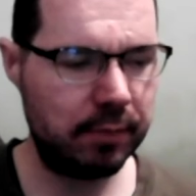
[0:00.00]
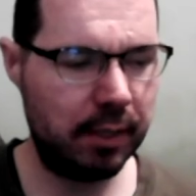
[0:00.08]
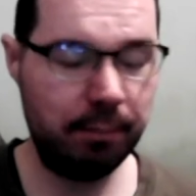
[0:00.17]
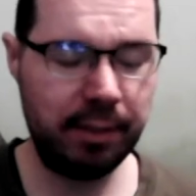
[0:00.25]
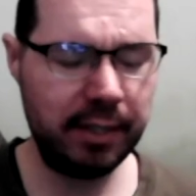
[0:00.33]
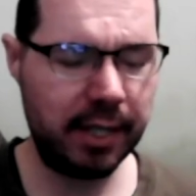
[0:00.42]

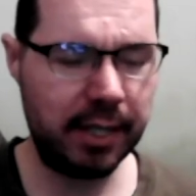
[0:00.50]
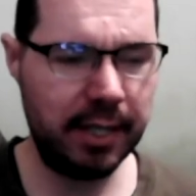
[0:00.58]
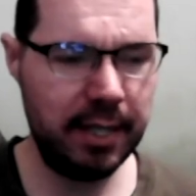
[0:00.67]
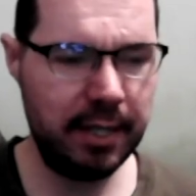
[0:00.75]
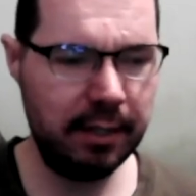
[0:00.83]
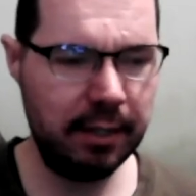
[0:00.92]
But yeah,
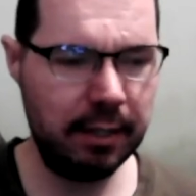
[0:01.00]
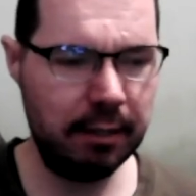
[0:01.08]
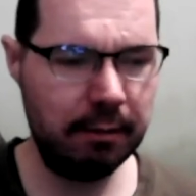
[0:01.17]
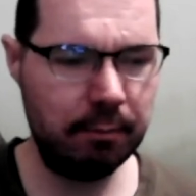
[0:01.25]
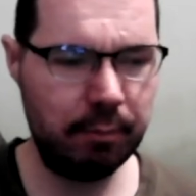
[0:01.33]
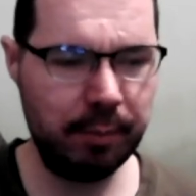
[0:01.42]

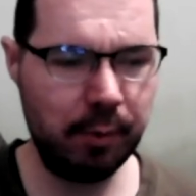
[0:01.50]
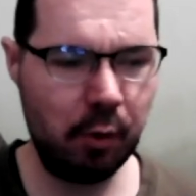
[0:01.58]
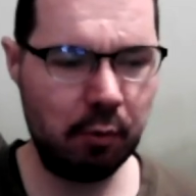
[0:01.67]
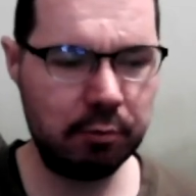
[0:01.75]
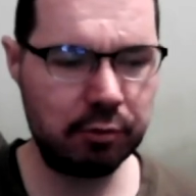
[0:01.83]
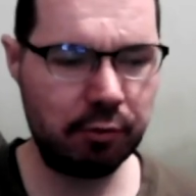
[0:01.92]
people
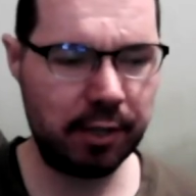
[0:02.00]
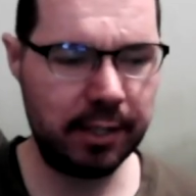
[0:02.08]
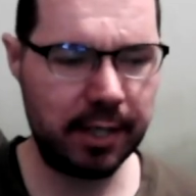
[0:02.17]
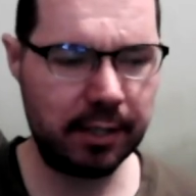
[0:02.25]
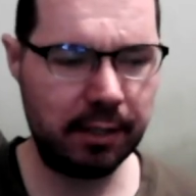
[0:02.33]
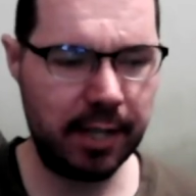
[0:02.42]
always try and
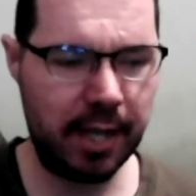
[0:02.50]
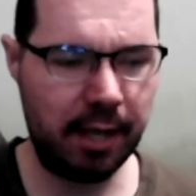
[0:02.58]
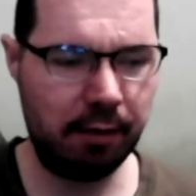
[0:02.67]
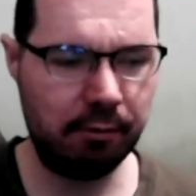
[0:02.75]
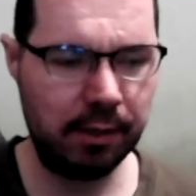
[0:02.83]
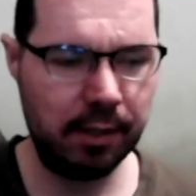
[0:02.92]
knock you
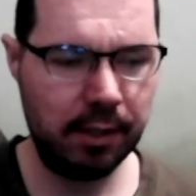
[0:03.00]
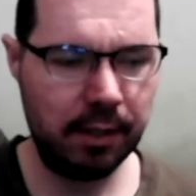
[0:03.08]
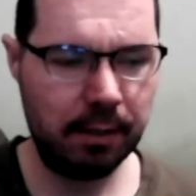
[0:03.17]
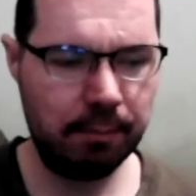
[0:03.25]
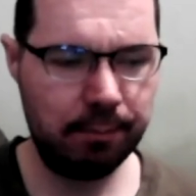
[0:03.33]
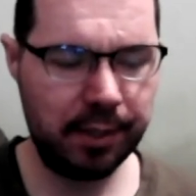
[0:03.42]
down,
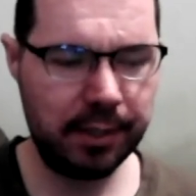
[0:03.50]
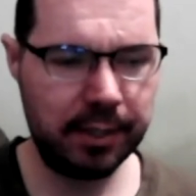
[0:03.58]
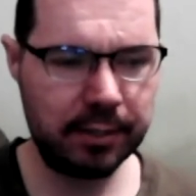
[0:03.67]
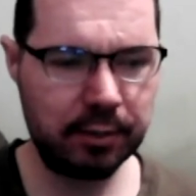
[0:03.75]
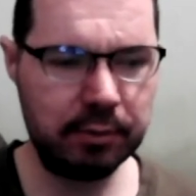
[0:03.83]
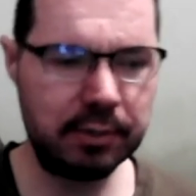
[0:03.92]
but
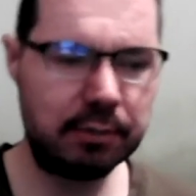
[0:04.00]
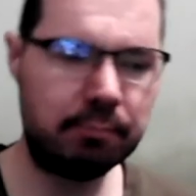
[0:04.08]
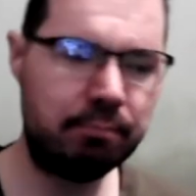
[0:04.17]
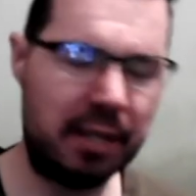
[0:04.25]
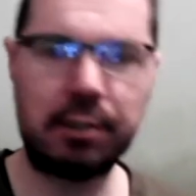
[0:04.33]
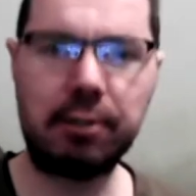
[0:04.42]
it's always
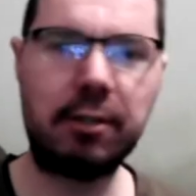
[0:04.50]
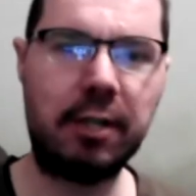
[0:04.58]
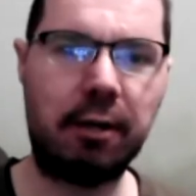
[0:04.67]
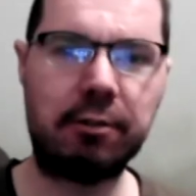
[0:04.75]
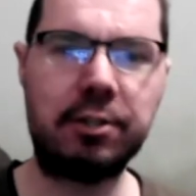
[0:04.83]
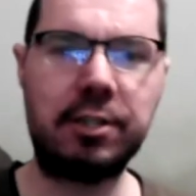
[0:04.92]
best,
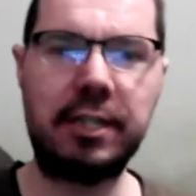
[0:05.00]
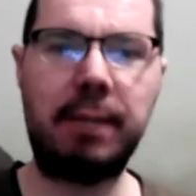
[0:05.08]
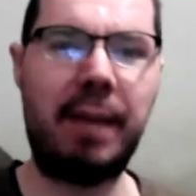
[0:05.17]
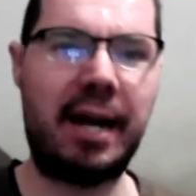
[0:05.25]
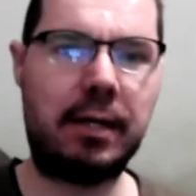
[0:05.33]
just to get back